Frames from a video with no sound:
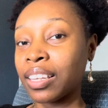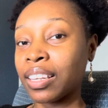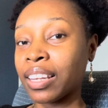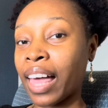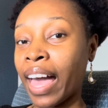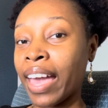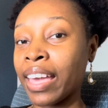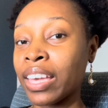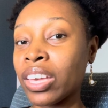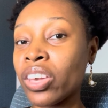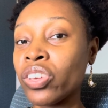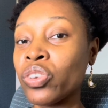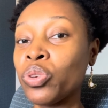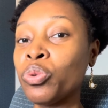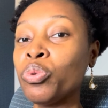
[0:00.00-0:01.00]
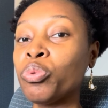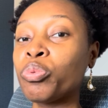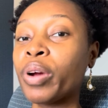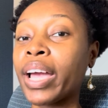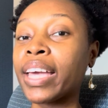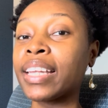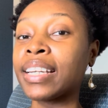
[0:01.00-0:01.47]
Like, you
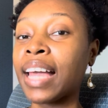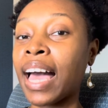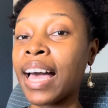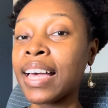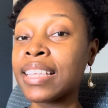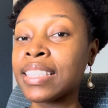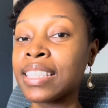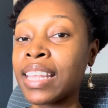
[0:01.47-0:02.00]
recognize